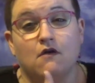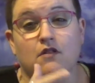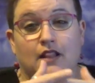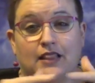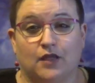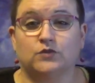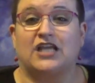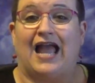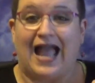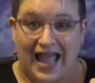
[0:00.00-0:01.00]
Remember
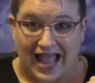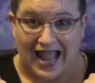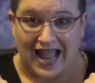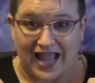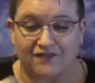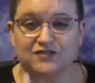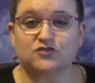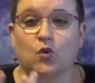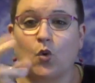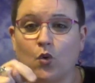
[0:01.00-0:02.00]
that all
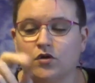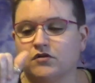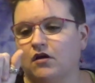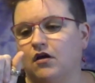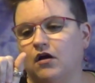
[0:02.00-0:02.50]
language